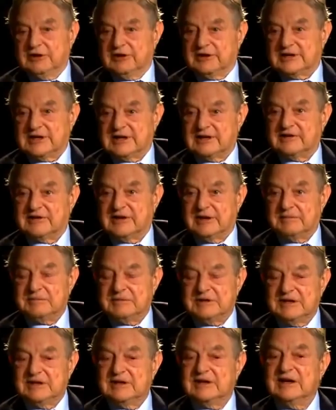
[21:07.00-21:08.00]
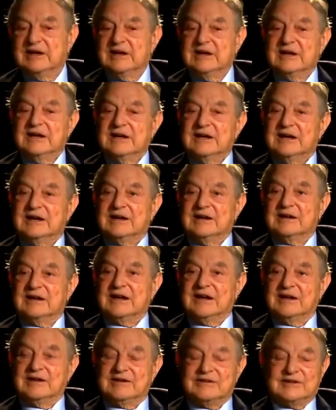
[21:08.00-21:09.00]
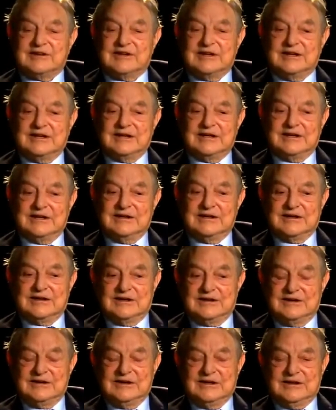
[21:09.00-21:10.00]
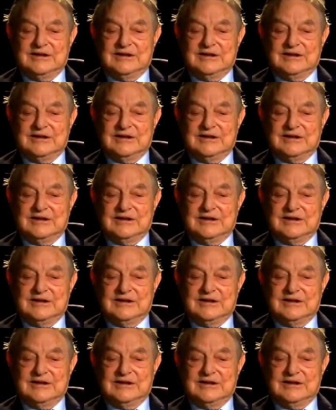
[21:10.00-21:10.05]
not accepted as a